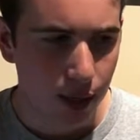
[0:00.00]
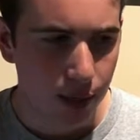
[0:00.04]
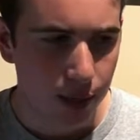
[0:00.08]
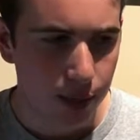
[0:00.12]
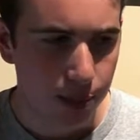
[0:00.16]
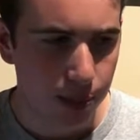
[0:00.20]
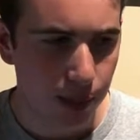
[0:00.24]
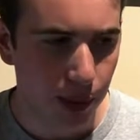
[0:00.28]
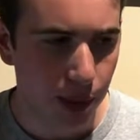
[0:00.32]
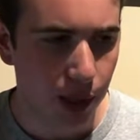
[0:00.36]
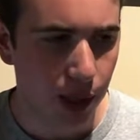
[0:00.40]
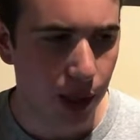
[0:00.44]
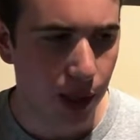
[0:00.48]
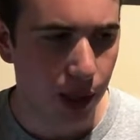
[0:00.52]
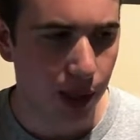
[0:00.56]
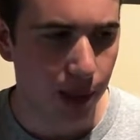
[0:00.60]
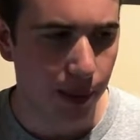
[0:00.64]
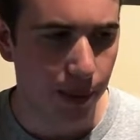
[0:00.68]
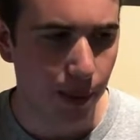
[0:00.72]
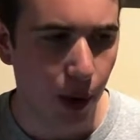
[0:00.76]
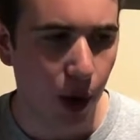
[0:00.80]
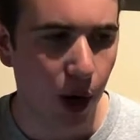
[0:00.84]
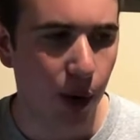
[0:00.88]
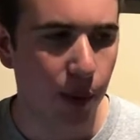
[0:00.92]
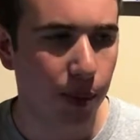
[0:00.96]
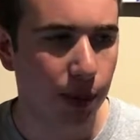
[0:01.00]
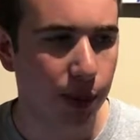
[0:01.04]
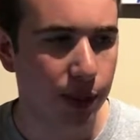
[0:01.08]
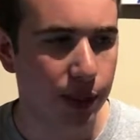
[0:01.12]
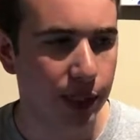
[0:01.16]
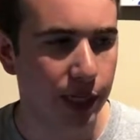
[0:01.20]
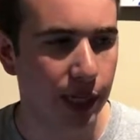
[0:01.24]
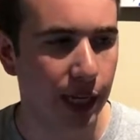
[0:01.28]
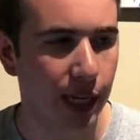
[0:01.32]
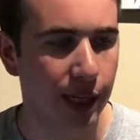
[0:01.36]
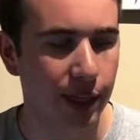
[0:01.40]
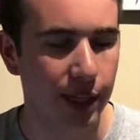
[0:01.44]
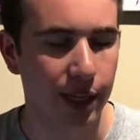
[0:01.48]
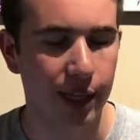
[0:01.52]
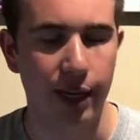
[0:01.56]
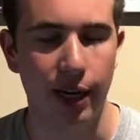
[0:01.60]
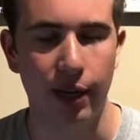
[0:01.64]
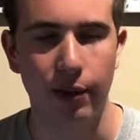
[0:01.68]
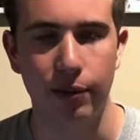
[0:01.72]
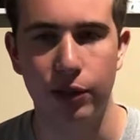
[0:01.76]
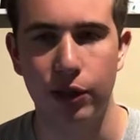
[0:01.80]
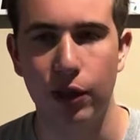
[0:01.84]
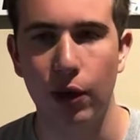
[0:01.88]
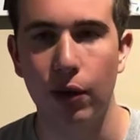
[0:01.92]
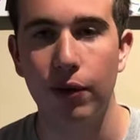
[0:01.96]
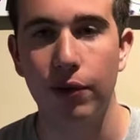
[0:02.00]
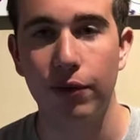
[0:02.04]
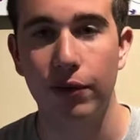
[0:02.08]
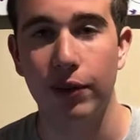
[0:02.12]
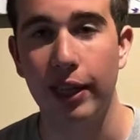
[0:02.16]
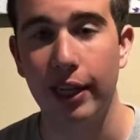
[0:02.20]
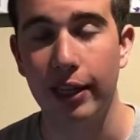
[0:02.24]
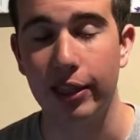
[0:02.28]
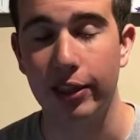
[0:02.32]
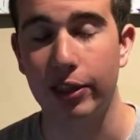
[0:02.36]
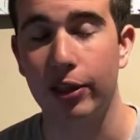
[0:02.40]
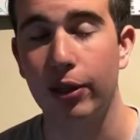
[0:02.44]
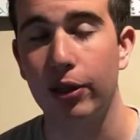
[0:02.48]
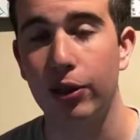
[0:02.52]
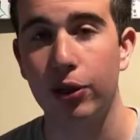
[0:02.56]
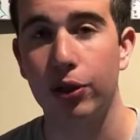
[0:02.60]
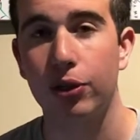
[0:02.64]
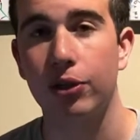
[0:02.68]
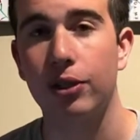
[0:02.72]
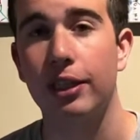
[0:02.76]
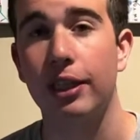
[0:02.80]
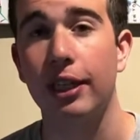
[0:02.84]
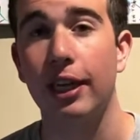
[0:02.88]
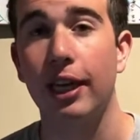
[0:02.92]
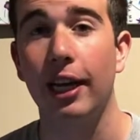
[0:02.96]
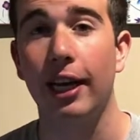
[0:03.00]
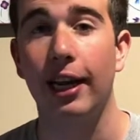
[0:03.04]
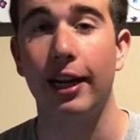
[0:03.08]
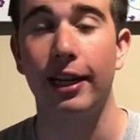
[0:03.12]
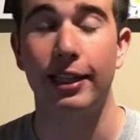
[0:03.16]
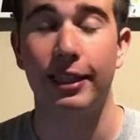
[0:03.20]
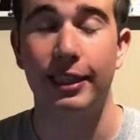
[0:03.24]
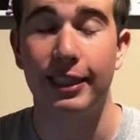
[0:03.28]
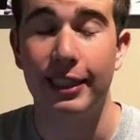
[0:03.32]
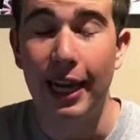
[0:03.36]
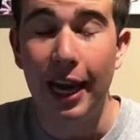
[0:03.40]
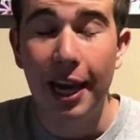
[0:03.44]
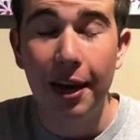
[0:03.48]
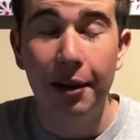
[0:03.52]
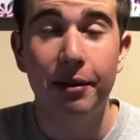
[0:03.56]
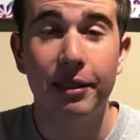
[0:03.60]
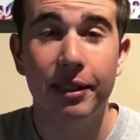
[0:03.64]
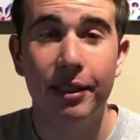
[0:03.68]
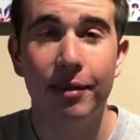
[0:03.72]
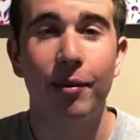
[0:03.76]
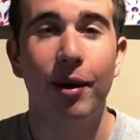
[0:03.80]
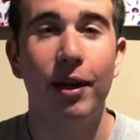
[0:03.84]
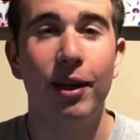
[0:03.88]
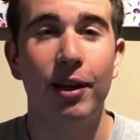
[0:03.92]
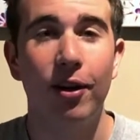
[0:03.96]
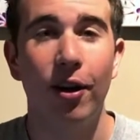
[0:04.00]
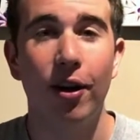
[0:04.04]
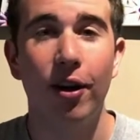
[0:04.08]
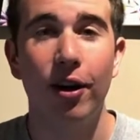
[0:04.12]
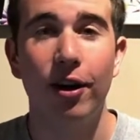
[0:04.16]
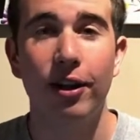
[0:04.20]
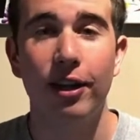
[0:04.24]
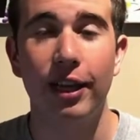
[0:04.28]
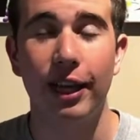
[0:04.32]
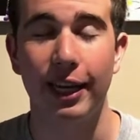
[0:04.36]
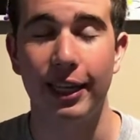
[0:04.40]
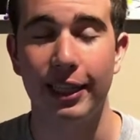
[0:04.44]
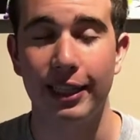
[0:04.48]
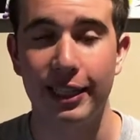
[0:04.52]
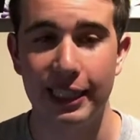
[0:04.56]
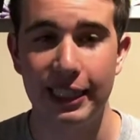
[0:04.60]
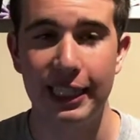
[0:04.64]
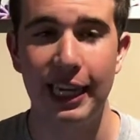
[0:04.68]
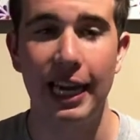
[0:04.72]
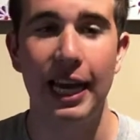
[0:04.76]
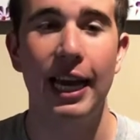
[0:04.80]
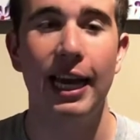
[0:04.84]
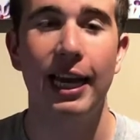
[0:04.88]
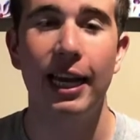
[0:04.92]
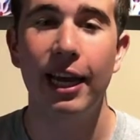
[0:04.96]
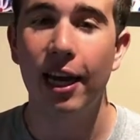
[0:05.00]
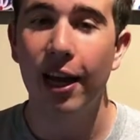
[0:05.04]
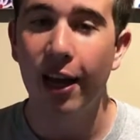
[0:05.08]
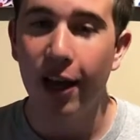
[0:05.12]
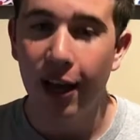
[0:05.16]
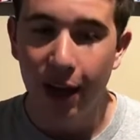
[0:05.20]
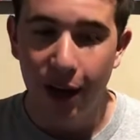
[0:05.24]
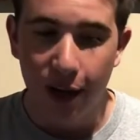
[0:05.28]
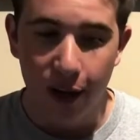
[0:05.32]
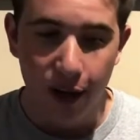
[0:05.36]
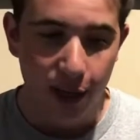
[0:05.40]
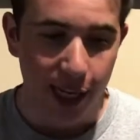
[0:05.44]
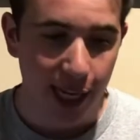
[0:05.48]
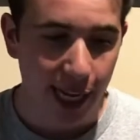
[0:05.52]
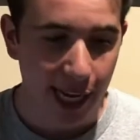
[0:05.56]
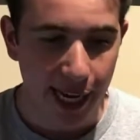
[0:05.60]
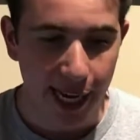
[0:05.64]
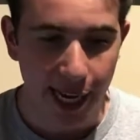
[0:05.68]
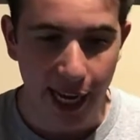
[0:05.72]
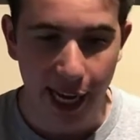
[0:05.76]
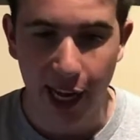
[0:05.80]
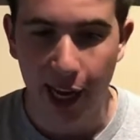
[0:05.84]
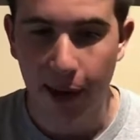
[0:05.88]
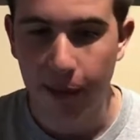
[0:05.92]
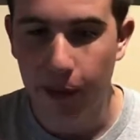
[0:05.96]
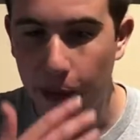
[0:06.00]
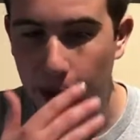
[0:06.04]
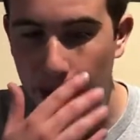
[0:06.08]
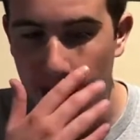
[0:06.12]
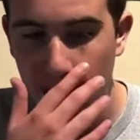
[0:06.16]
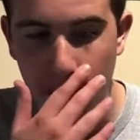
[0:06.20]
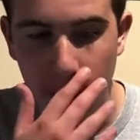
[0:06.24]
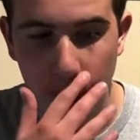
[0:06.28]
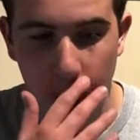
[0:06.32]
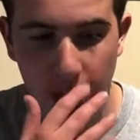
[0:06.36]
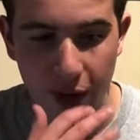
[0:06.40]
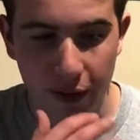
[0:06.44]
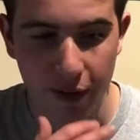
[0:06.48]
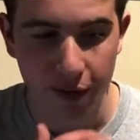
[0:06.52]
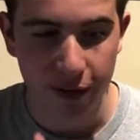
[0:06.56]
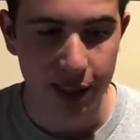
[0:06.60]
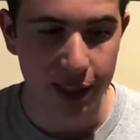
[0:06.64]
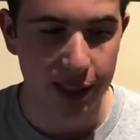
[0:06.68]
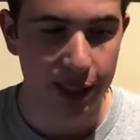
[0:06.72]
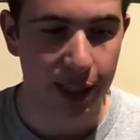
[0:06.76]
marble tee, and then I was going for that social tee, and it said it was in my cart. Like, it said can't add more than one of this